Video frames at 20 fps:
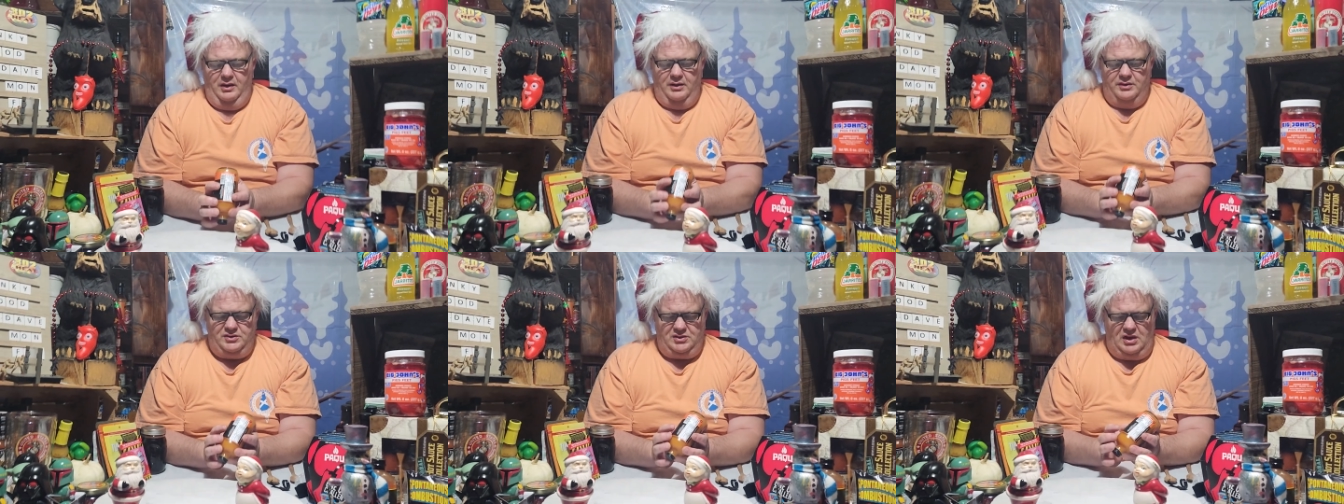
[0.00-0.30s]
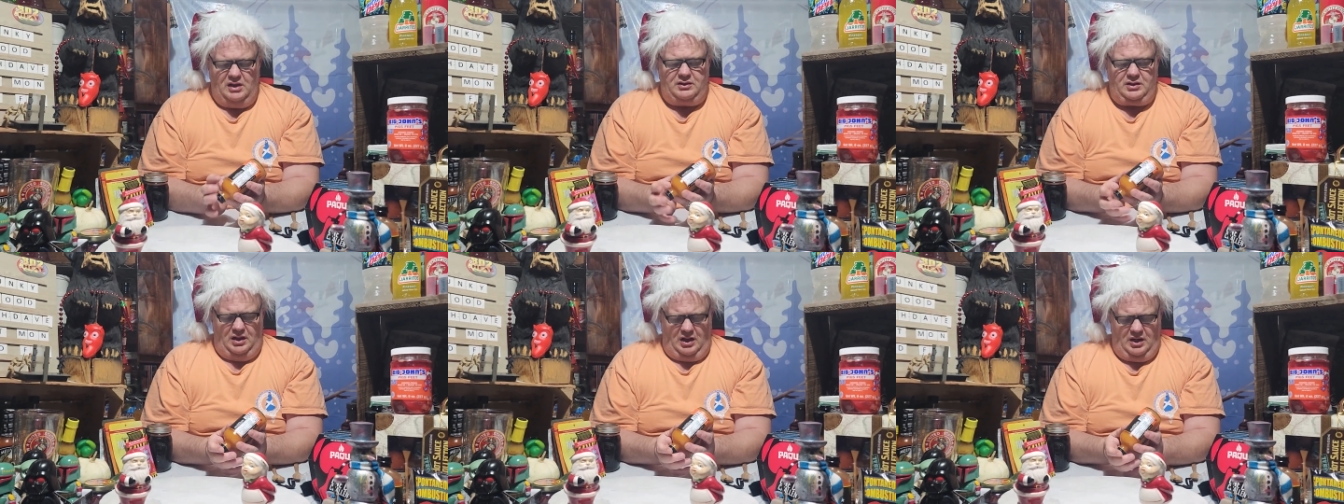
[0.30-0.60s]
It's
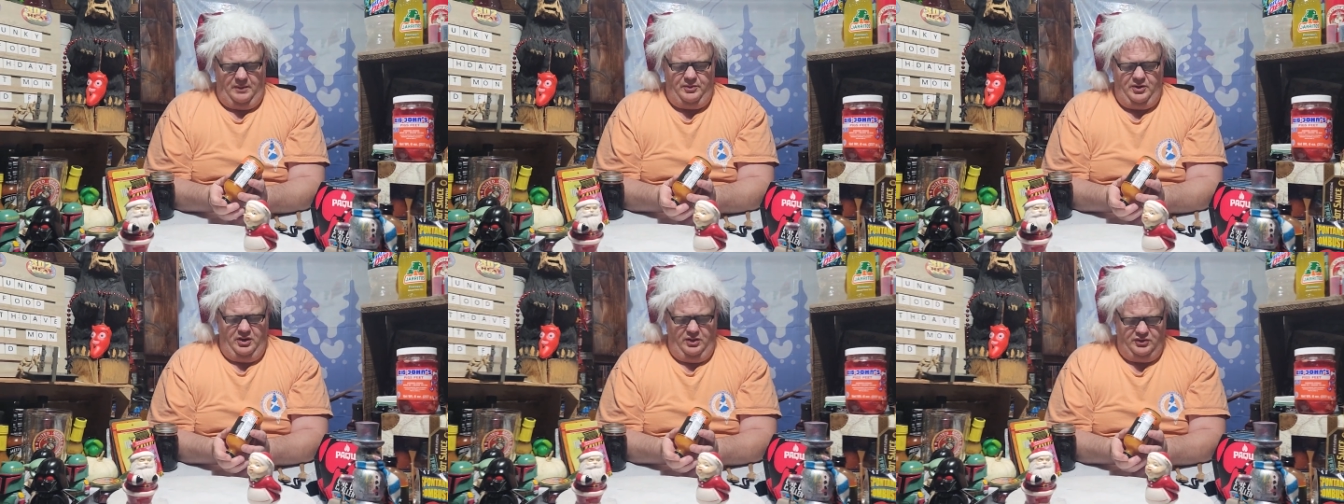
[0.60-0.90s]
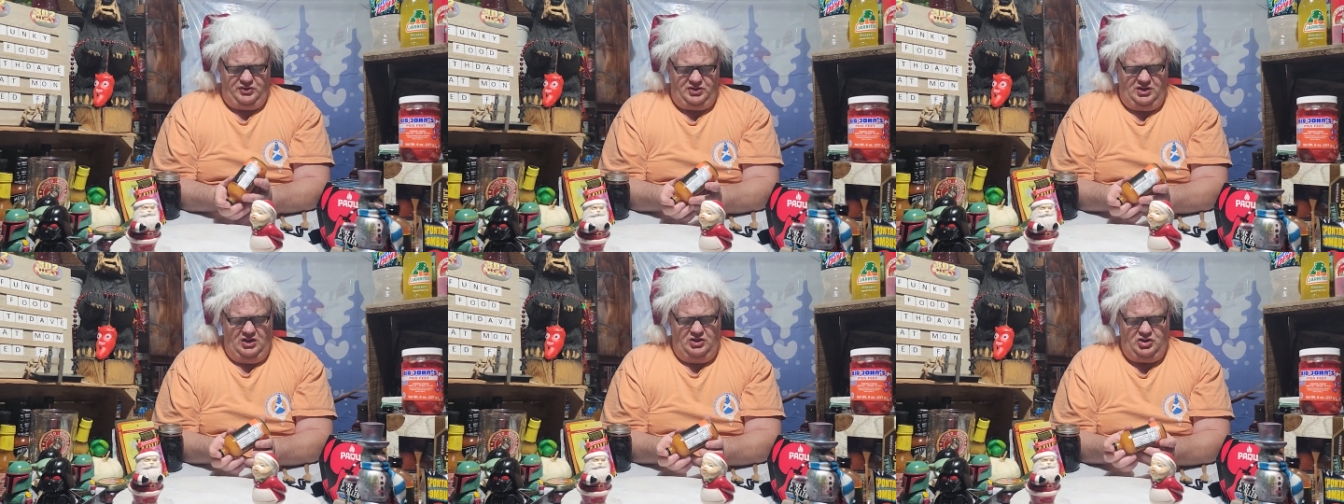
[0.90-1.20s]
got the
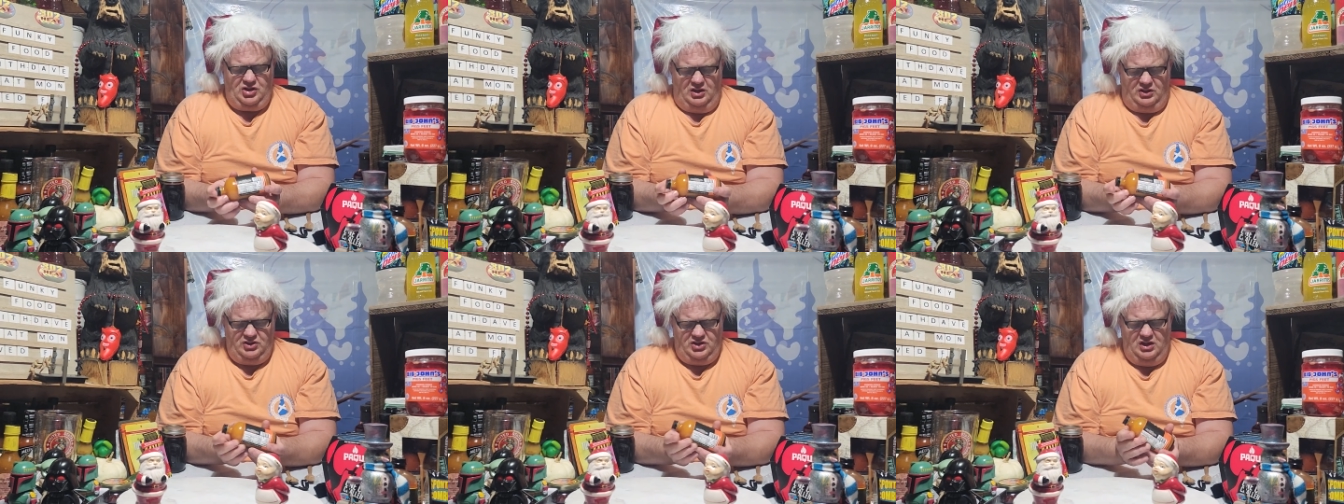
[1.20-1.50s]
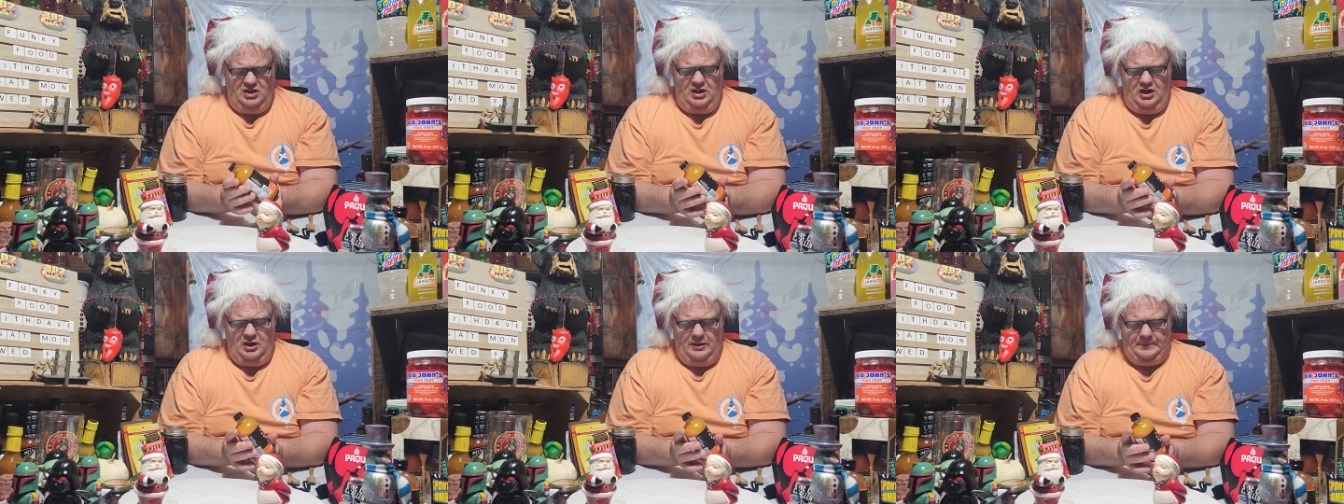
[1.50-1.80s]
habanero seed chunks
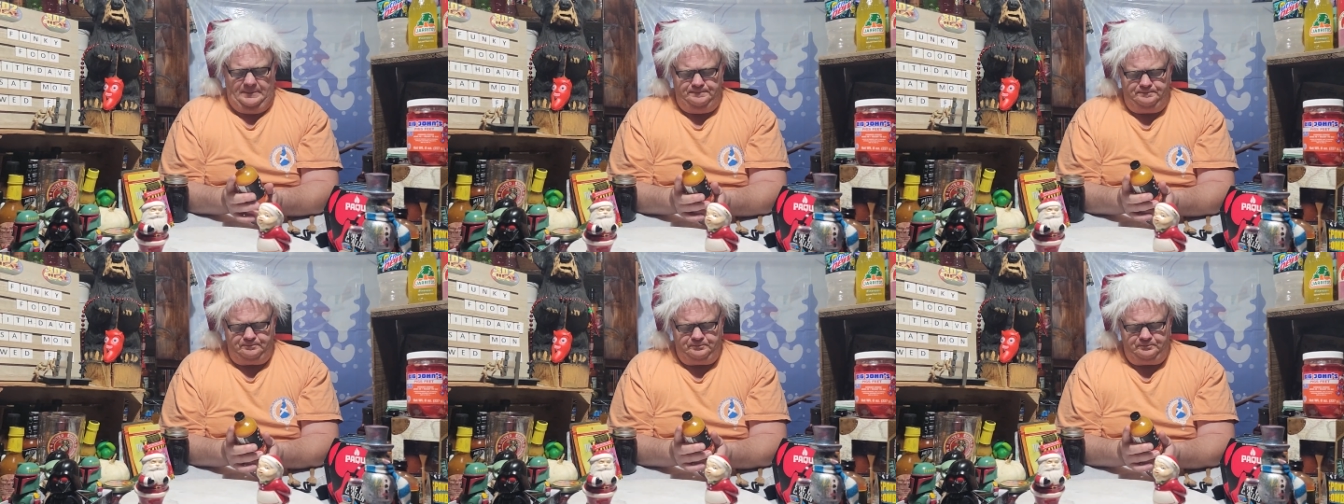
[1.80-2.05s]
in there.